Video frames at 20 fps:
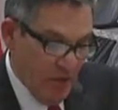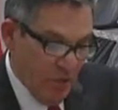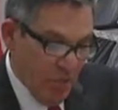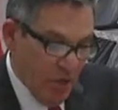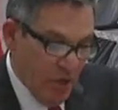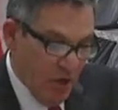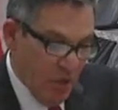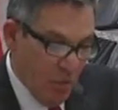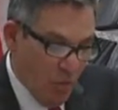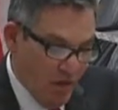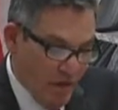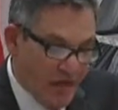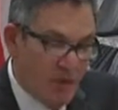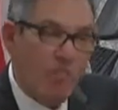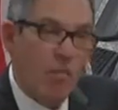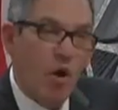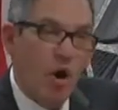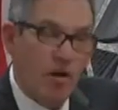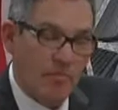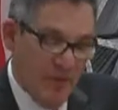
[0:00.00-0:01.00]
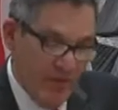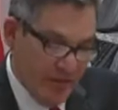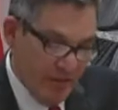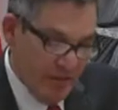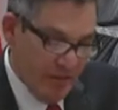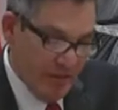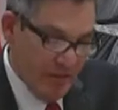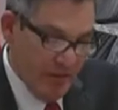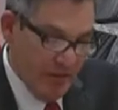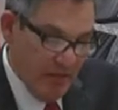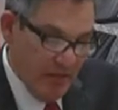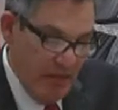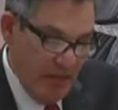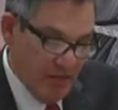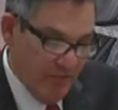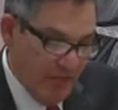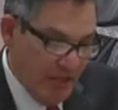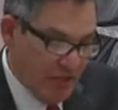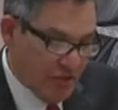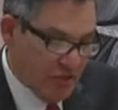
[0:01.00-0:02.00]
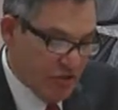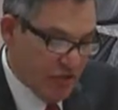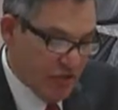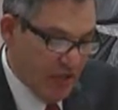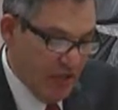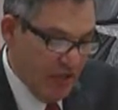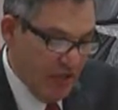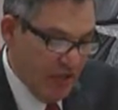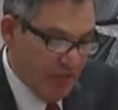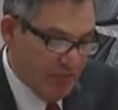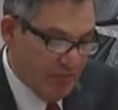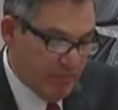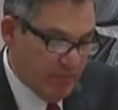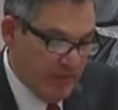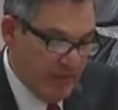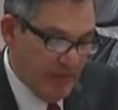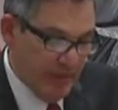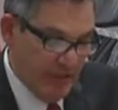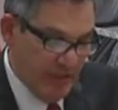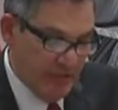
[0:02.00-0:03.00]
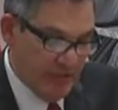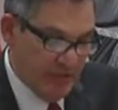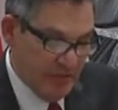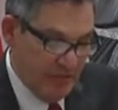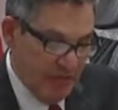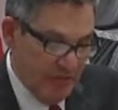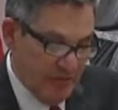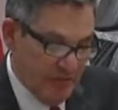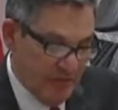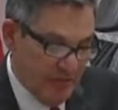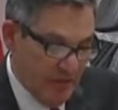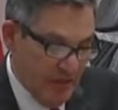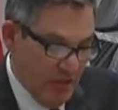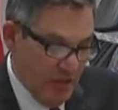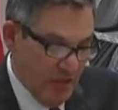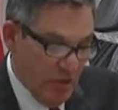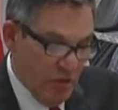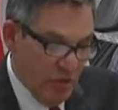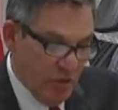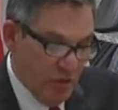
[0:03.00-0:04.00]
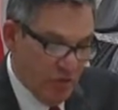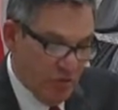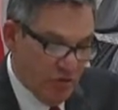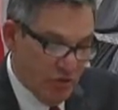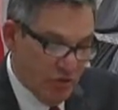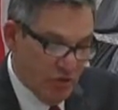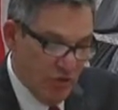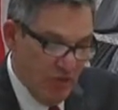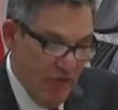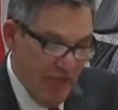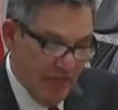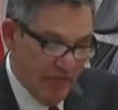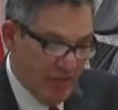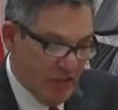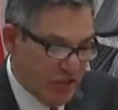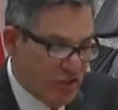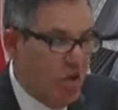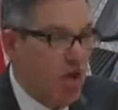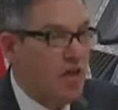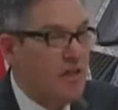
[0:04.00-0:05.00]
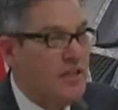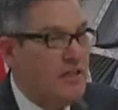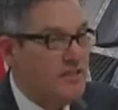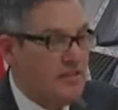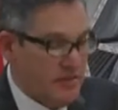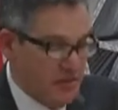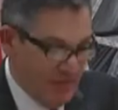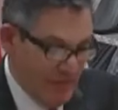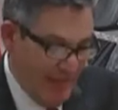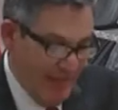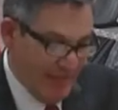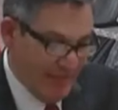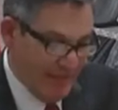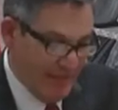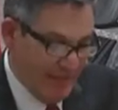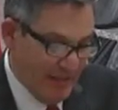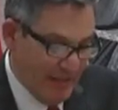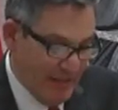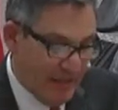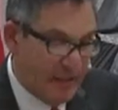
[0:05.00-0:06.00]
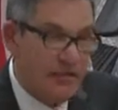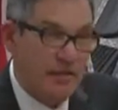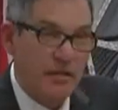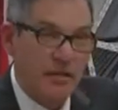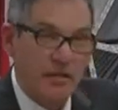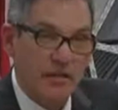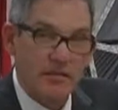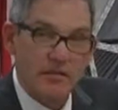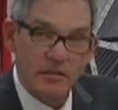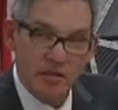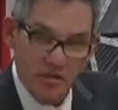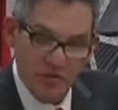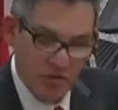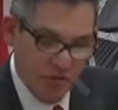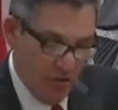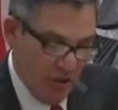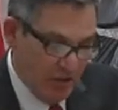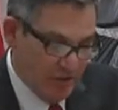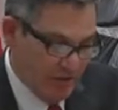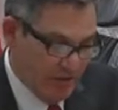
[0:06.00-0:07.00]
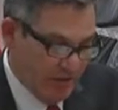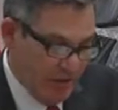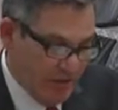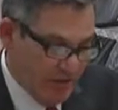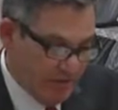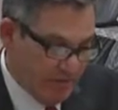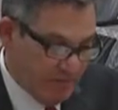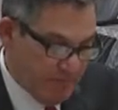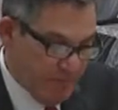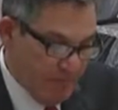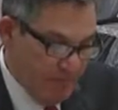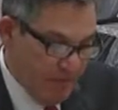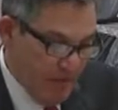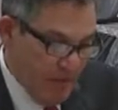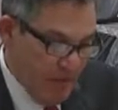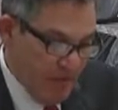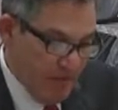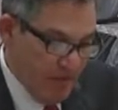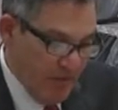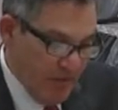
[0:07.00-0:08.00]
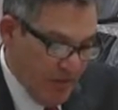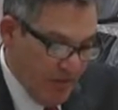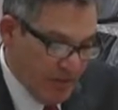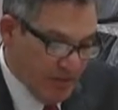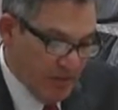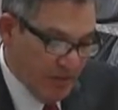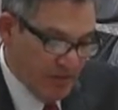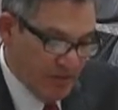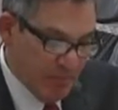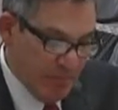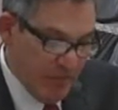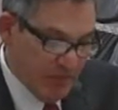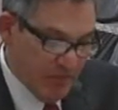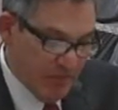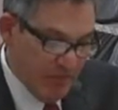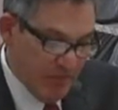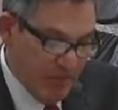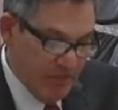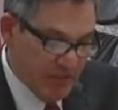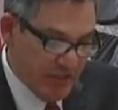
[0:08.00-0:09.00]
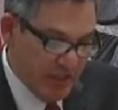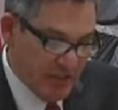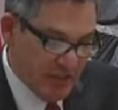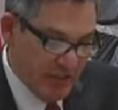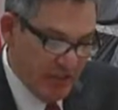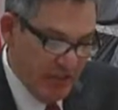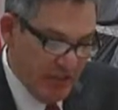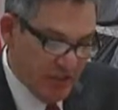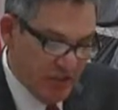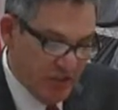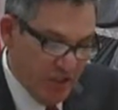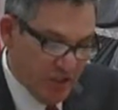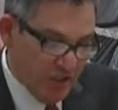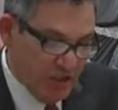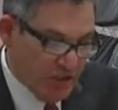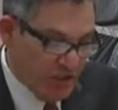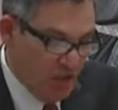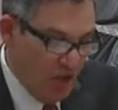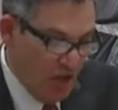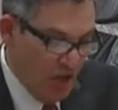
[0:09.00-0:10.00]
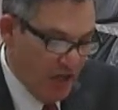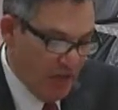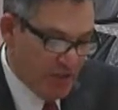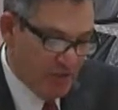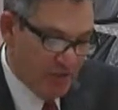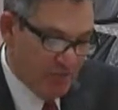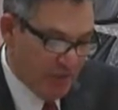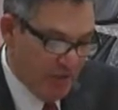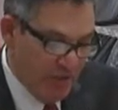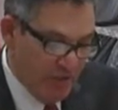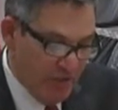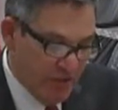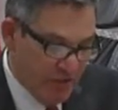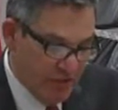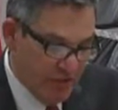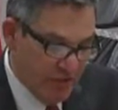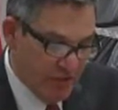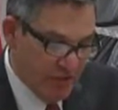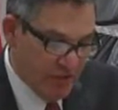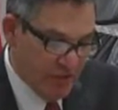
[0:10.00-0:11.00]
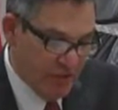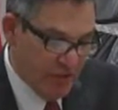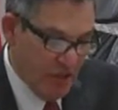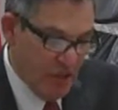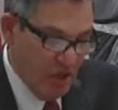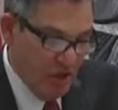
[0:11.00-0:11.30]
We are one department and make sure to help get things done. We'll soon have guitar lessons at the Cultural Arts Center. The list of special events has remained just as long as in previous years.